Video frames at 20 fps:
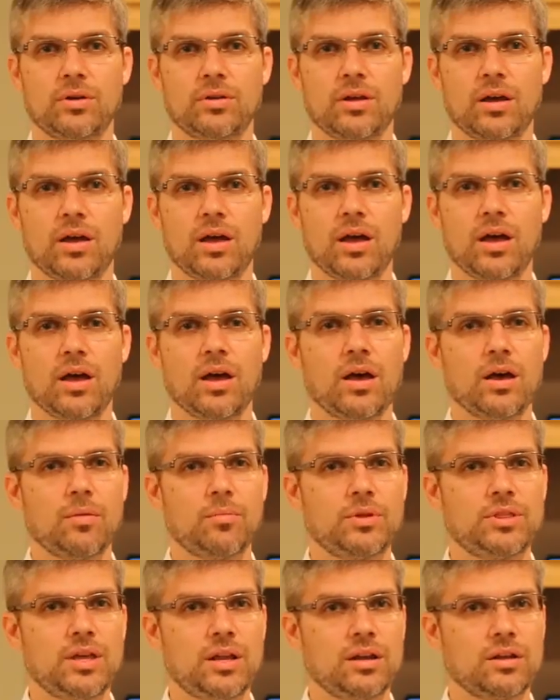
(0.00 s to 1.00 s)
mode?
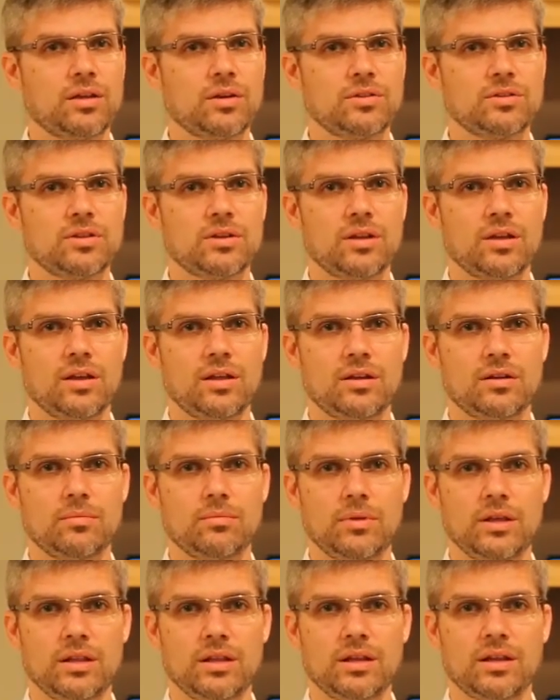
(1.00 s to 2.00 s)
But then it goes into
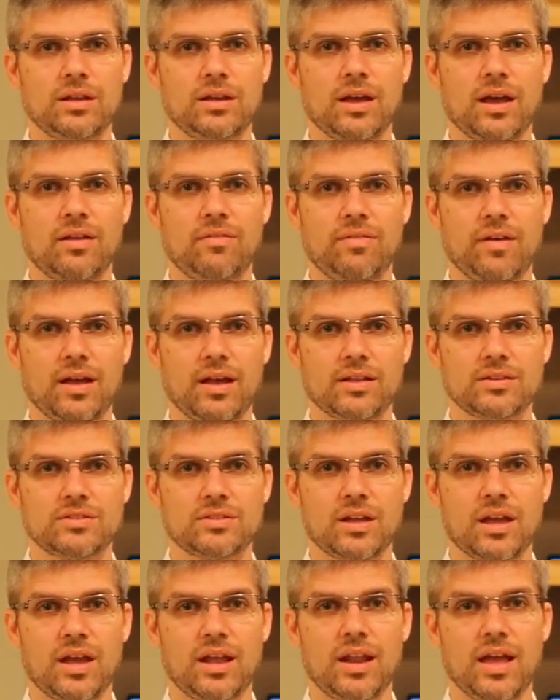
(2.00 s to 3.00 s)
intermediate,
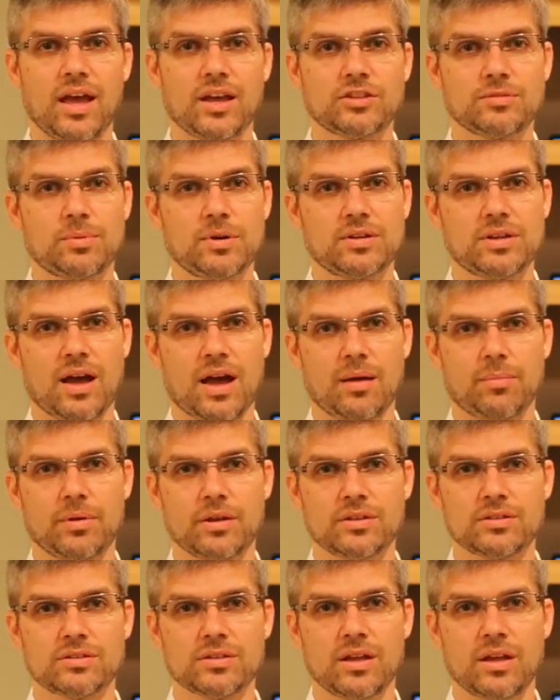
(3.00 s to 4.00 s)
advanced, and expert
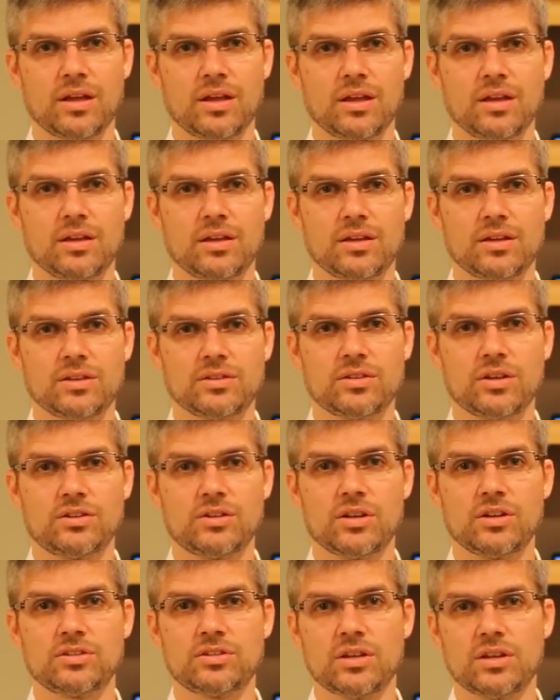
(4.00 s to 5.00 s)
topics such
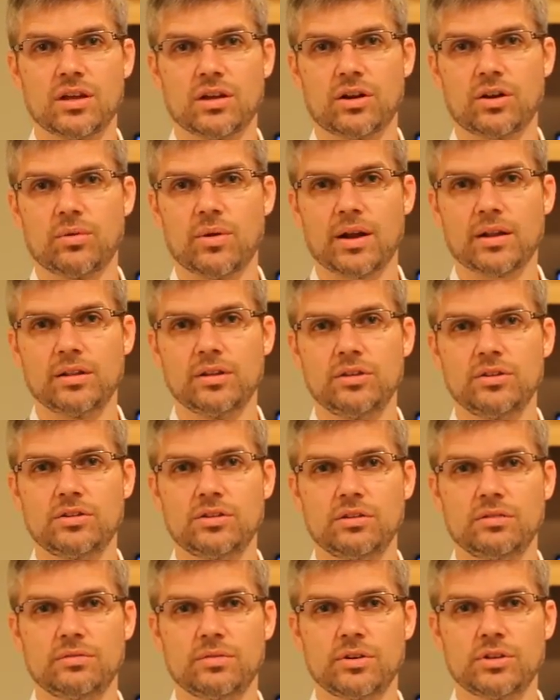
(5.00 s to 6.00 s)
as correctly
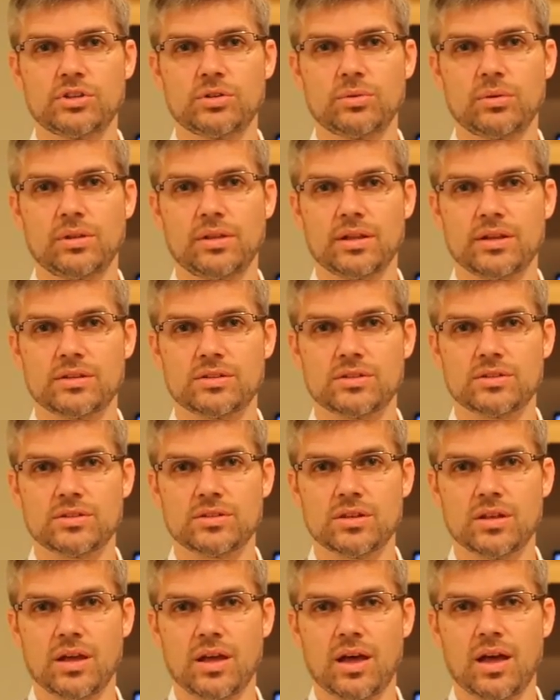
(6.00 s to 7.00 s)
using virtual
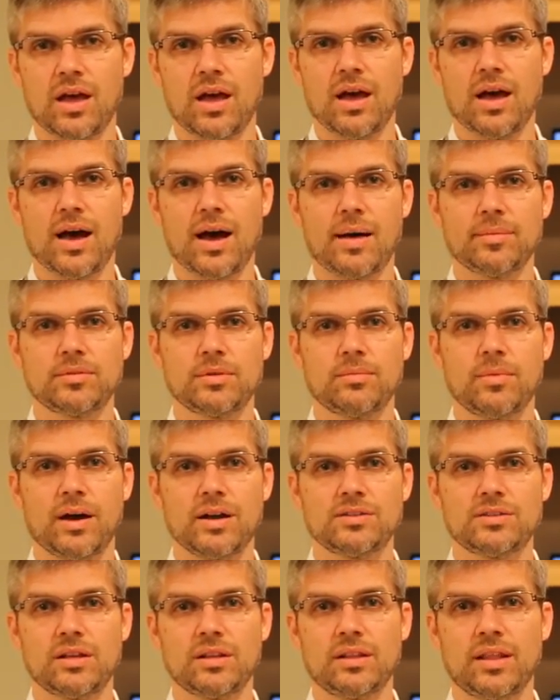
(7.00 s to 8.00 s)
lists,
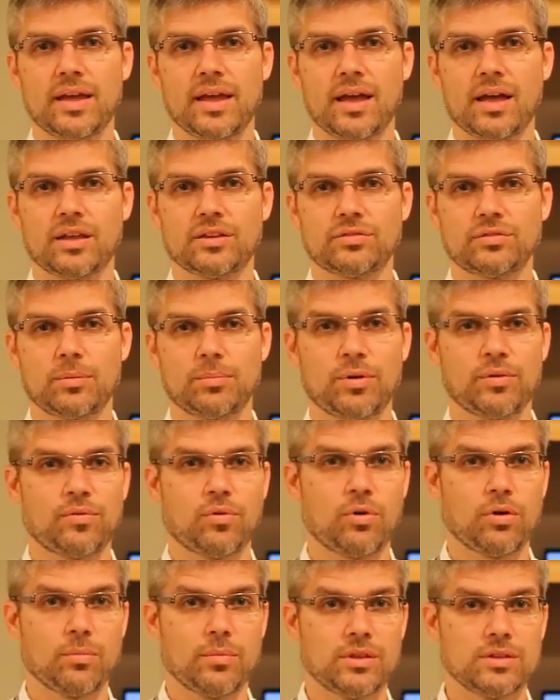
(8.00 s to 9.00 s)
optimizing layouts for
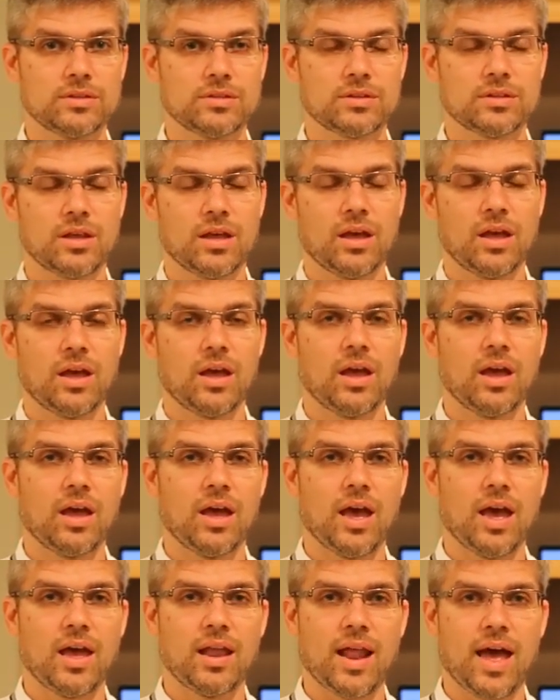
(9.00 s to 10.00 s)
performance,
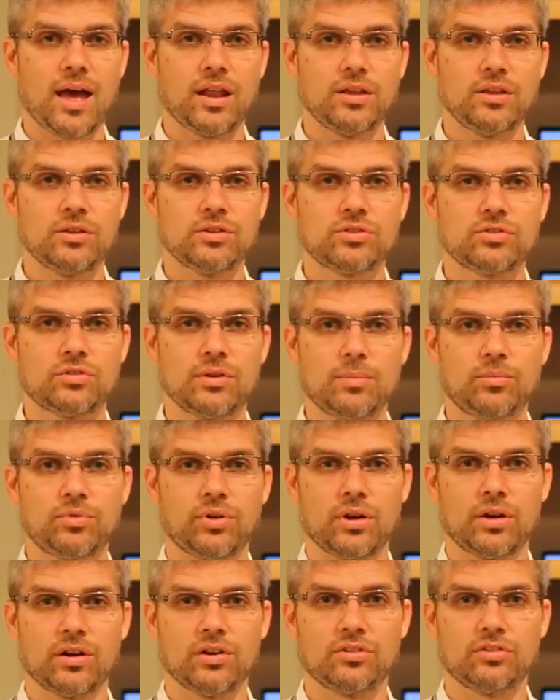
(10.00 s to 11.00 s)
and how to use script
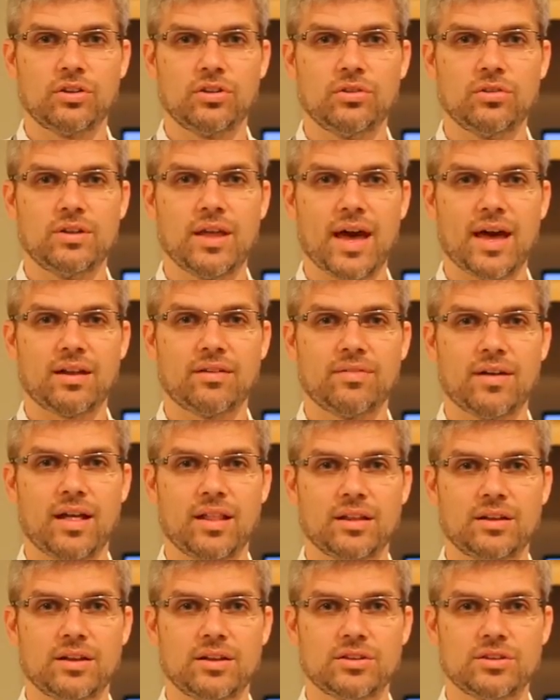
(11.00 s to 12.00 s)
triggers to do data
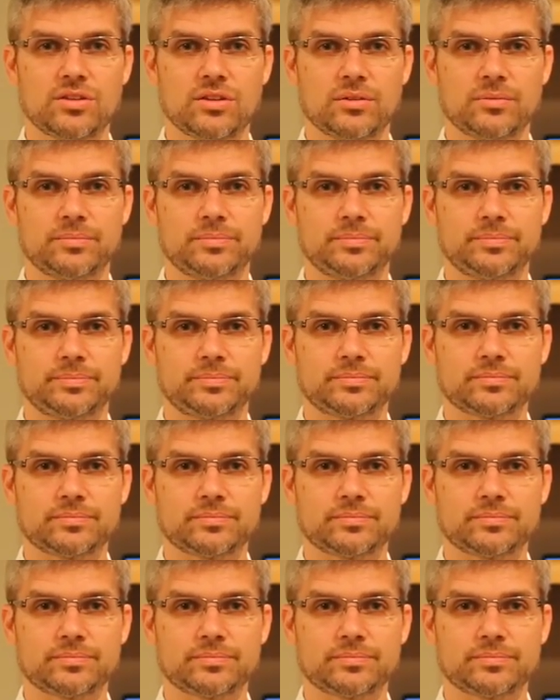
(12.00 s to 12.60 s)
validation.